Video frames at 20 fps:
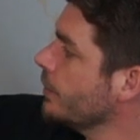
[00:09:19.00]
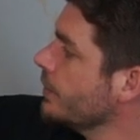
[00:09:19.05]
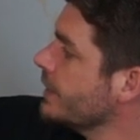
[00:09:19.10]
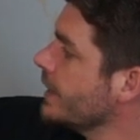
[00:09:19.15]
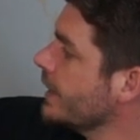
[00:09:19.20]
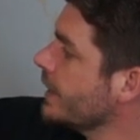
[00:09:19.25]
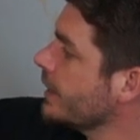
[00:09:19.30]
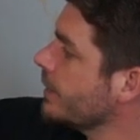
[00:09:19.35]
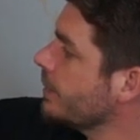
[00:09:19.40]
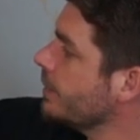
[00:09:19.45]

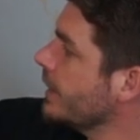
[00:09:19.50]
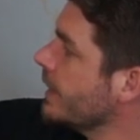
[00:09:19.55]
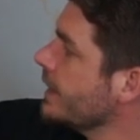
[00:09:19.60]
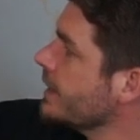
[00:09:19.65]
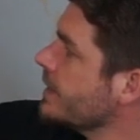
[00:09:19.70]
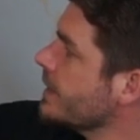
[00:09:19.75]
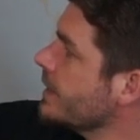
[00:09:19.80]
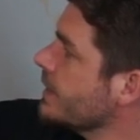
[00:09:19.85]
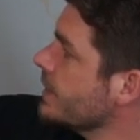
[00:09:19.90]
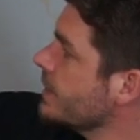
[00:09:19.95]
Derek
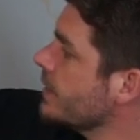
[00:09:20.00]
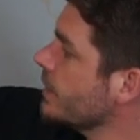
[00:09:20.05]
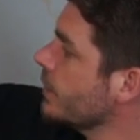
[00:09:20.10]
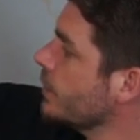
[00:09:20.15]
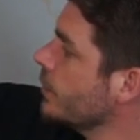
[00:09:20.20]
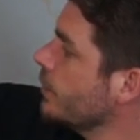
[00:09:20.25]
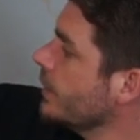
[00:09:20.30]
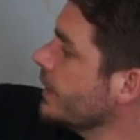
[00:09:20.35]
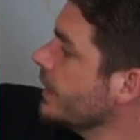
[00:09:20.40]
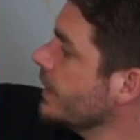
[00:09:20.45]
plays his
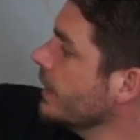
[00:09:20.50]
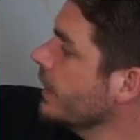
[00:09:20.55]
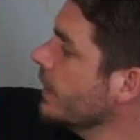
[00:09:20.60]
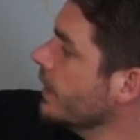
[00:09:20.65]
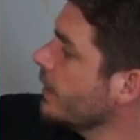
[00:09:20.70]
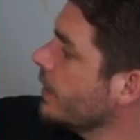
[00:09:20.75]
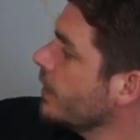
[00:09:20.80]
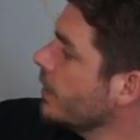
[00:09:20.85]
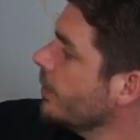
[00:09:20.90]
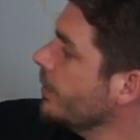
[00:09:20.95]
queen
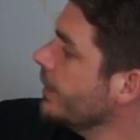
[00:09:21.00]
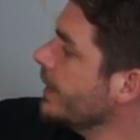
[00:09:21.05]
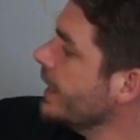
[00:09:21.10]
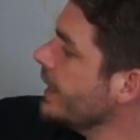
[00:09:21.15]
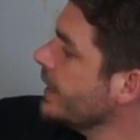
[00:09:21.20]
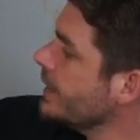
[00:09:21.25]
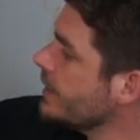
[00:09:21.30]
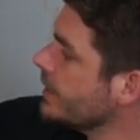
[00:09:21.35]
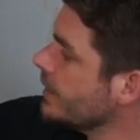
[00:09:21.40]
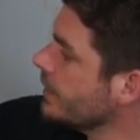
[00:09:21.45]

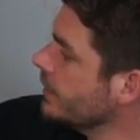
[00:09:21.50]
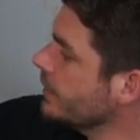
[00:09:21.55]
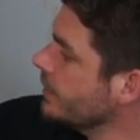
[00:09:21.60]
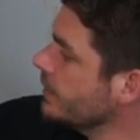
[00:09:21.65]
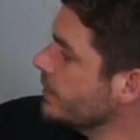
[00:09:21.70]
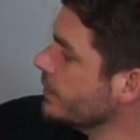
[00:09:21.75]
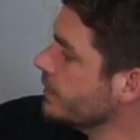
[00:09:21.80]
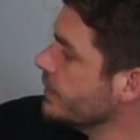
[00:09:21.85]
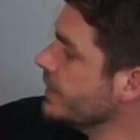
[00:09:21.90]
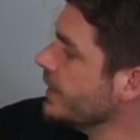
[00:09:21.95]
combination
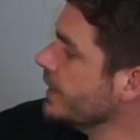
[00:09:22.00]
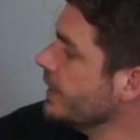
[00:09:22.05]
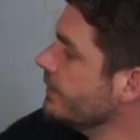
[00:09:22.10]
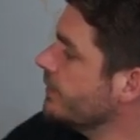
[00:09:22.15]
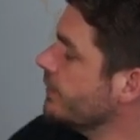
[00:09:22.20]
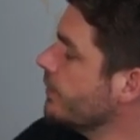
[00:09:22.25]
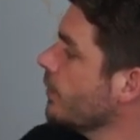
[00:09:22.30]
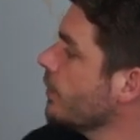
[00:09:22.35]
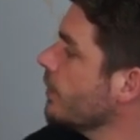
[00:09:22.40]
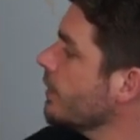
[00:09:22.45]
to
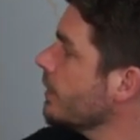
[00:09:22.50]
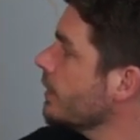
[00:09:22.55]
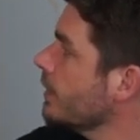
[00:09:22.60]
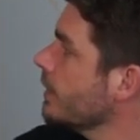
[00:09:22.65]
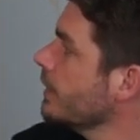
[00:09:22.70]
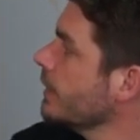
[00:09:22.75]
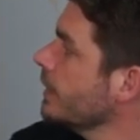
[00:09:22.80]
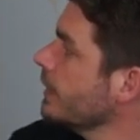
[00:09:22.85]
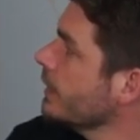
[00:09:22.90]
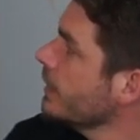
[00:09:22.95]
g4,
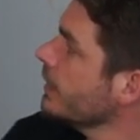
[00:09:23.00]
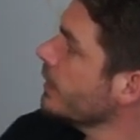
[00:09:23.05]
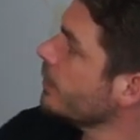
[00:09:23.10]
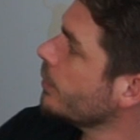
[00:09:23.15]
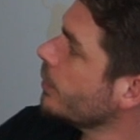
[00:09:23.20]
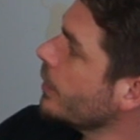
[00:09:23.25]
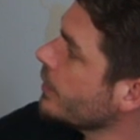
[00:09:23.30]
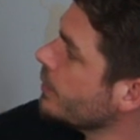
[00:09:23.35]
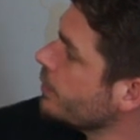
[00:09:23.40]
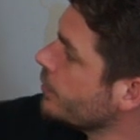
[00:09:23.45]

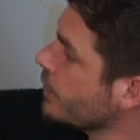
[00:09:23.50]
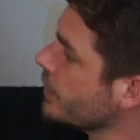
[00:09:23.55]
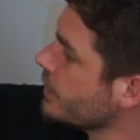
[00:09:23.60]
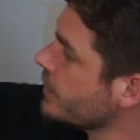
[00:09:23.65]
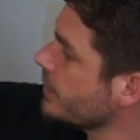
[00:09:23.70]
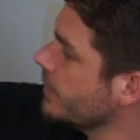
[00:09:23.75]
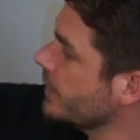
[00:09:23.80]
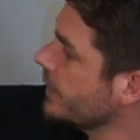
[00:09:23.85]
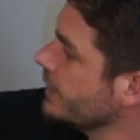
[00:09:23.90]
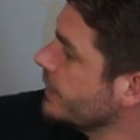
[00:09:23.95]

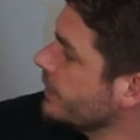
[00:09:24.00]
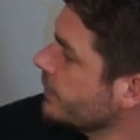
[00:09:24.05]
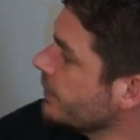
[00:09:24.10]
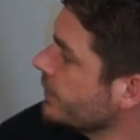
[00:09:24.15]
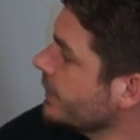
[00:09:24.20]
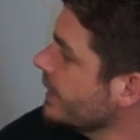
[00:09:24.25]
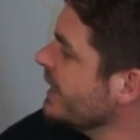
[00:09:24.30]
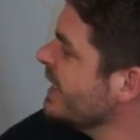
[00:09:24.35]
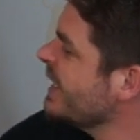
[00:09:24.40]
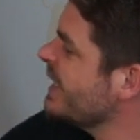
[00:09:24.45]
possibly to
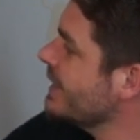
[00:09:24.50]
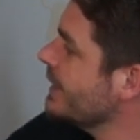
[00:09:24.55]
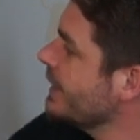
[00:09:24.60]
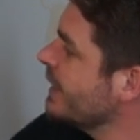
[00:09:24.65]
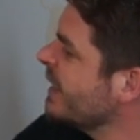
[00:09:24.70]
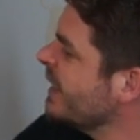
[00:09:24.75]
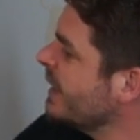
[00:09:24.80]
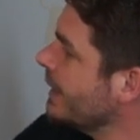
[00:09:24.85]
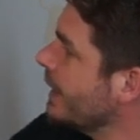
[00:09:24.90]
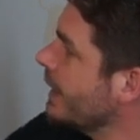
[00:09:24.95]
release
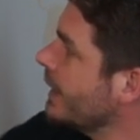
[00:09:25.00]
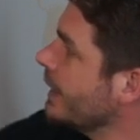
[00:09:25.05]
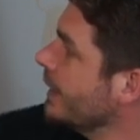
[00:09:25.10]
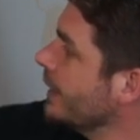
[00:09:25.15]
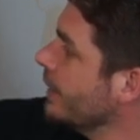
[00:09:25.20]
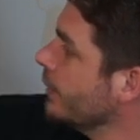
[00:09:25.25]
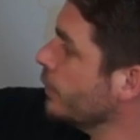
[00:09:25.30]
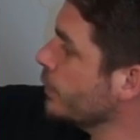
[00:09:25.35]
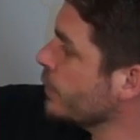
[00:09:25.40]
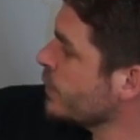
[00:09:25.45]
it
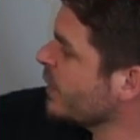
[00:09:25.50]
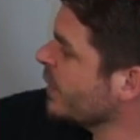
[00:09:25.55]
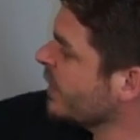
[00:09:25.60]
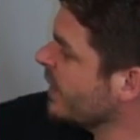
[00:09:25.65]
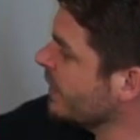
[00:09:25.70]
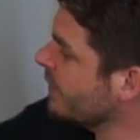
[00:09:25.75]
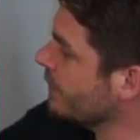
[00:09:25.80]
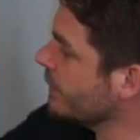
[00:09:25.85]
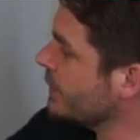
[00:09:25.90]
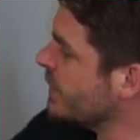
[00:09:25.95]
and also
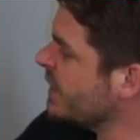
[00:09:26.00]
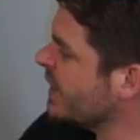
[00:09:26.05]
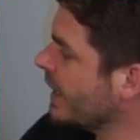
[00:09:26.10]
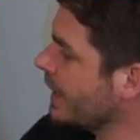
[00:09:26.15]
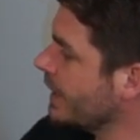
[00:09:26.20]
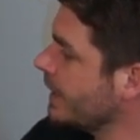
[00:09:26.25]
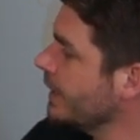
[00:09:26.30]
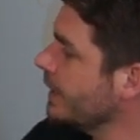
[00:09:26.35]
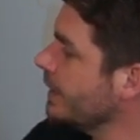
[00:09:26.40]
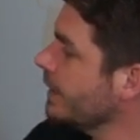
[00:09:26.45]
give a
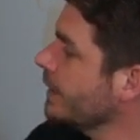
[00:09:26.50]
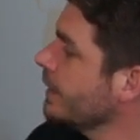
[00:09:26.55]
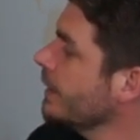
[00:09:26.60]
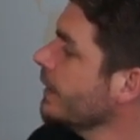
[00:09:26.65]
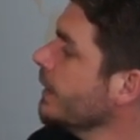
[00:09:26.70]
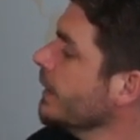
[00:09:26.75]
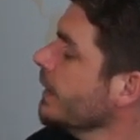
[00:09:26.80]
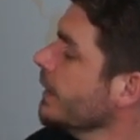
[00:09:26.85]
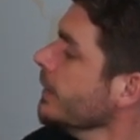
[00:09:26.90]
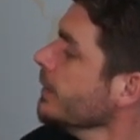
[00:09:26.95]
check here.
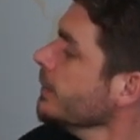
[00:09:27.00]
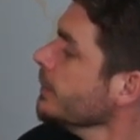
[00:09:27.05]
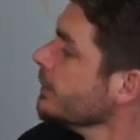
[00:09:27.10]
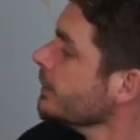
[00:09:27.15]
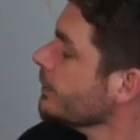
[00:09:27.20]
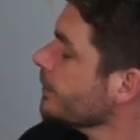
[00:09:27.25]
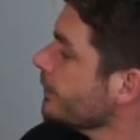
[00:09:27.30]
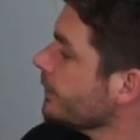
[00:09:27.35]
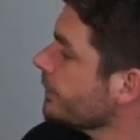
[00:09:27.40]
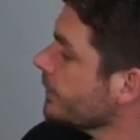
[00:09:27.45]

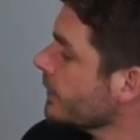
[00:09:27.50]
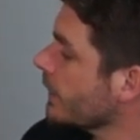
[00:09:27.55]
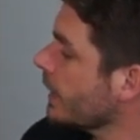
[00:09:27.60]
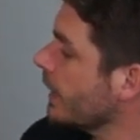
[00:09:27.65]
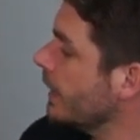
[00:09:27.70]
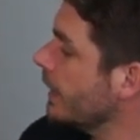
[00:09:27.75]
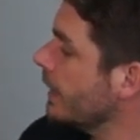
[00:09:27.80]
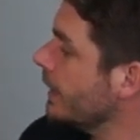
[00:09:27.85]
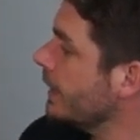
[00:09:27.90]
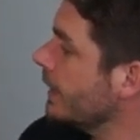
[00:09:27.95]

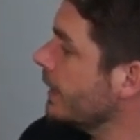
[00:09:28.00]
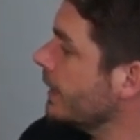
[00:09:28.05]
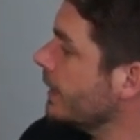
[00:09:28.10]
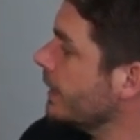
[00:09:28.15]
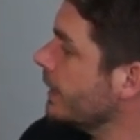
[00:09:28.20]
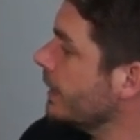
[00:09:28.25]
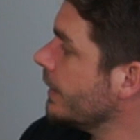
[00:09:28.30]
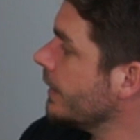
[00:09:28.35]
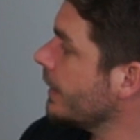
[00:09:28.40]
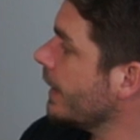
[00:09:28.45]

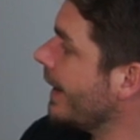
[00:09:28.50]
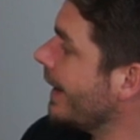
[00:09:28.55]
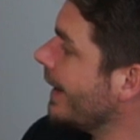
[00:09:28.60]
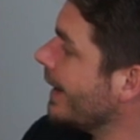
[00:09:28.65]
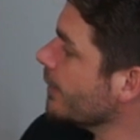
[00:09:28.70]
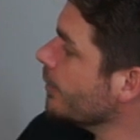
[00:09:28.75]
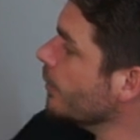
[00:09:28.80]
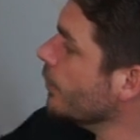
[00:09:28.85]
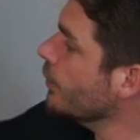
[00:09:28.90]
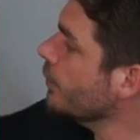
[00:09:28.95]

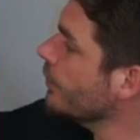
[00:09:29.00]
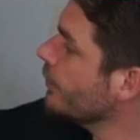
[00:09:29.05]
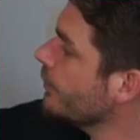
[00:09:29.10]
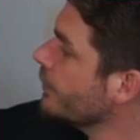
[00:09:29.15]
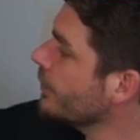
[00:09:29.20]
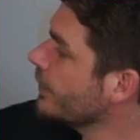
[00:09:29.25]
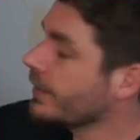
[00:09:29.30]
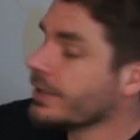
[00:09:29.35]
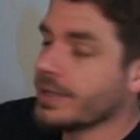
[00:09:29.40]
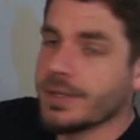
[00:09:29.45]
I
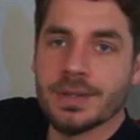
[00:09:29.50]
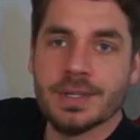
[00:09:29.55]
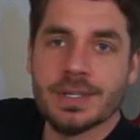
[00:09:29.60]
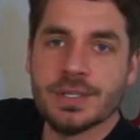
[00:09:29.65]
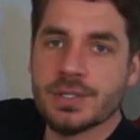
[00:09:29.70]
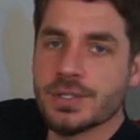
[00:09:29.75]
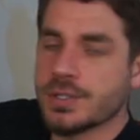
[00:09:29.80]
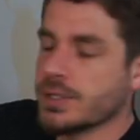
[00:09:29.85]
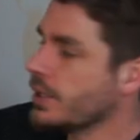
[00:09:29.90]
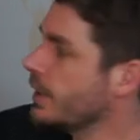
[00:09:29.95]
move
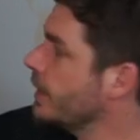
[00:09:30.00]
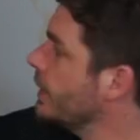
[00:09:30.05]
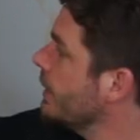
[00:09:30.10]
this